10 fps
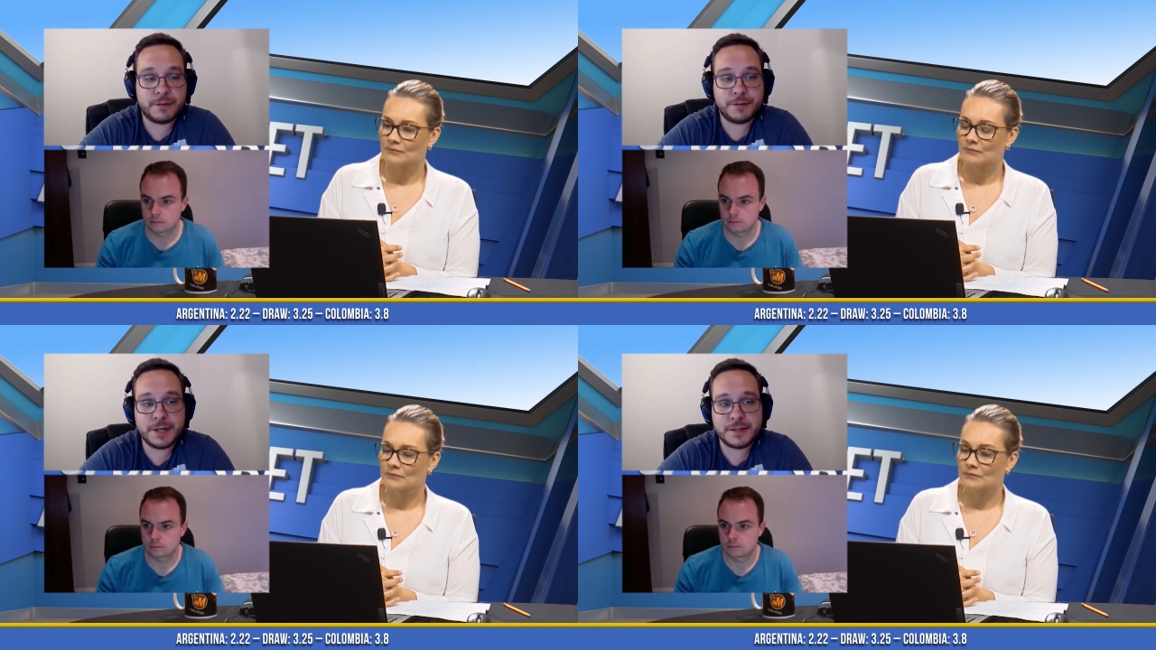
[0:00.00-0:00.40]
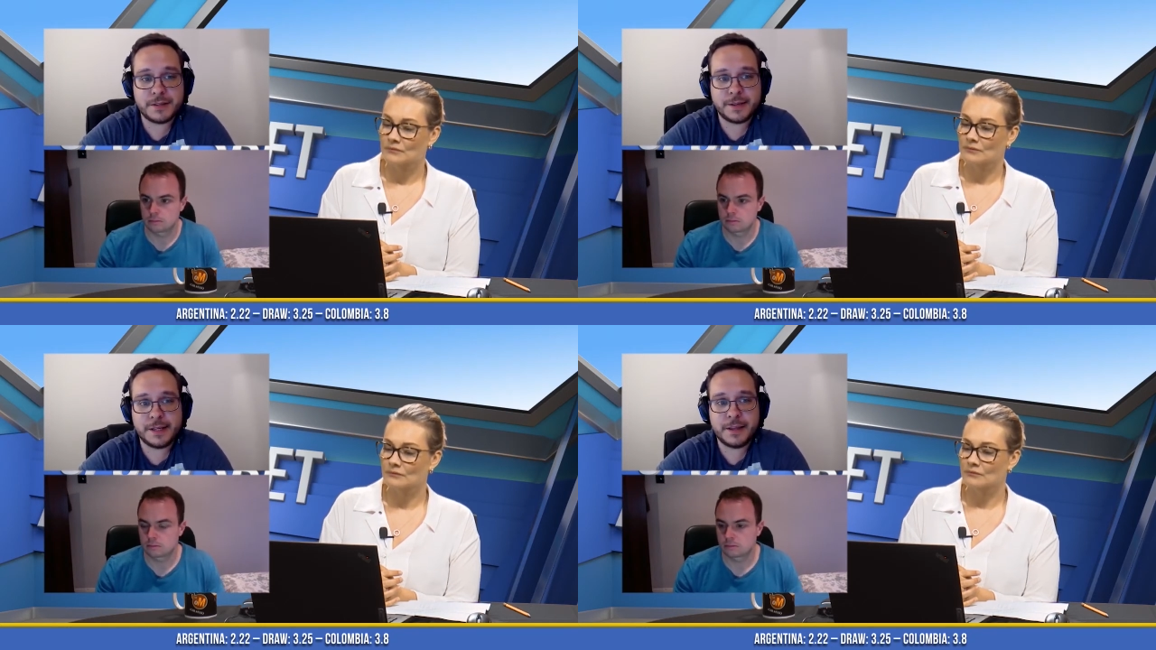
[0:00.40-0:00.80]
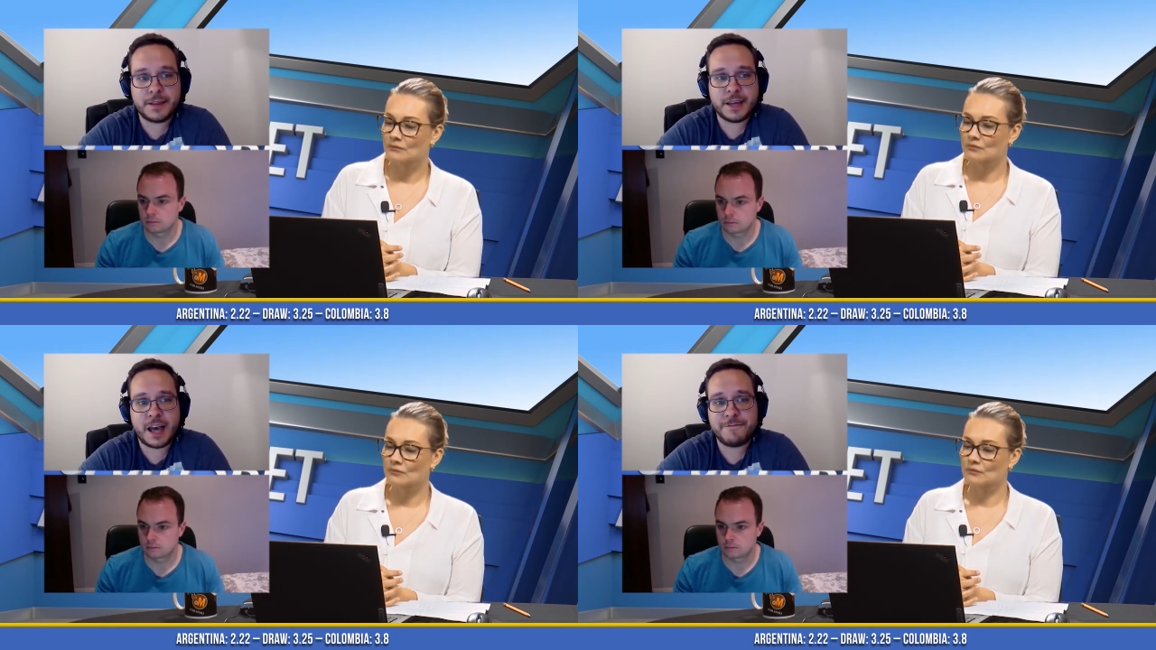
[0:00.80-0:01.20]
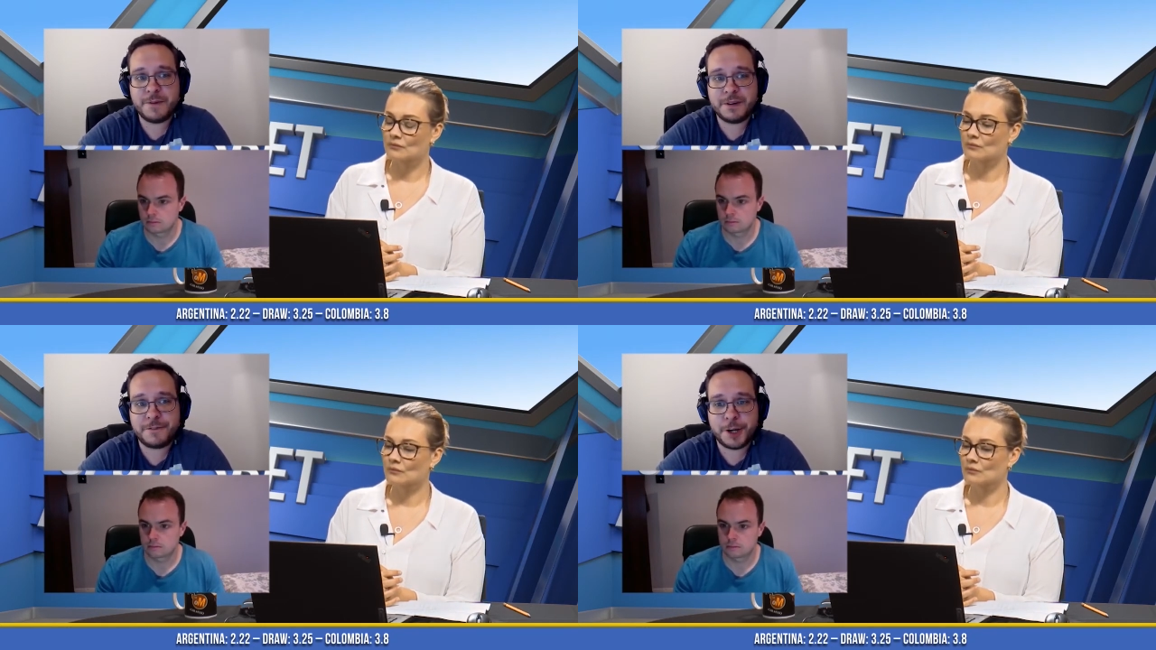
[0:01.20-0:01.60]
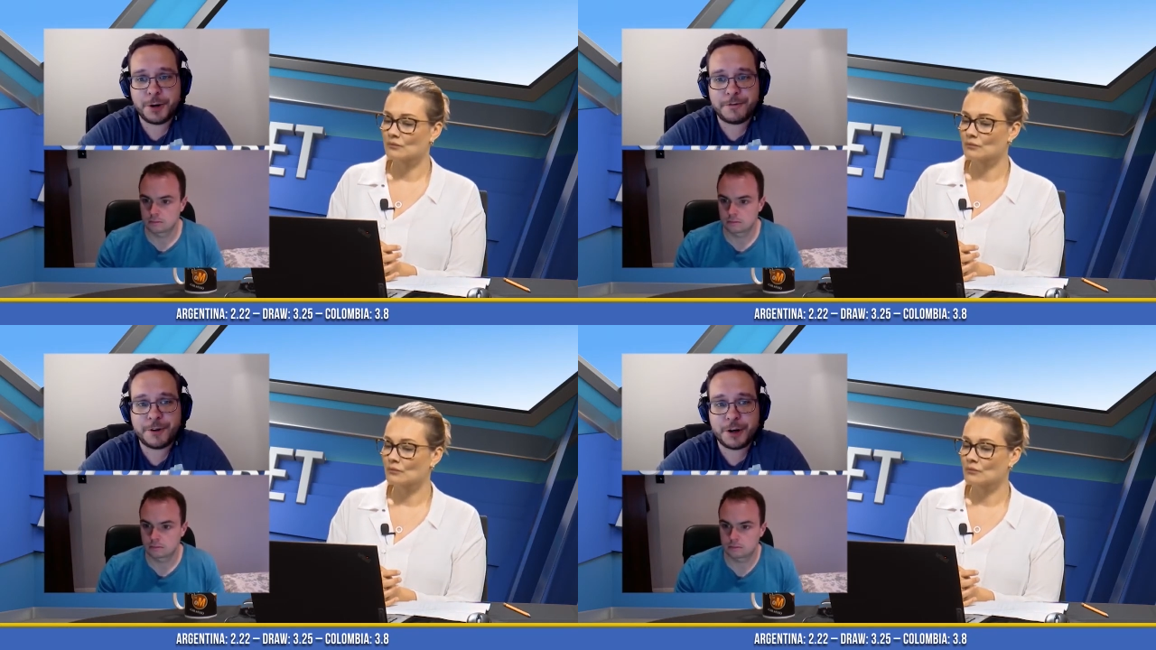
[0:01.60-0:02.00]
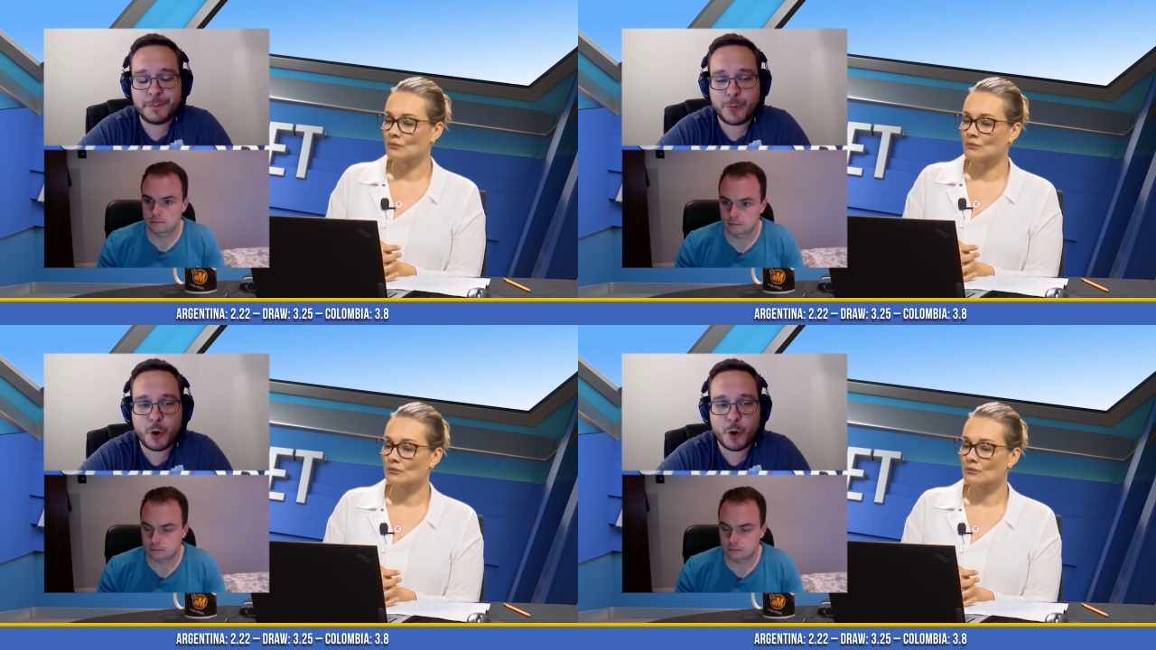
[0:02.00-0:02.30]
Speaker 1: recently they have been very, very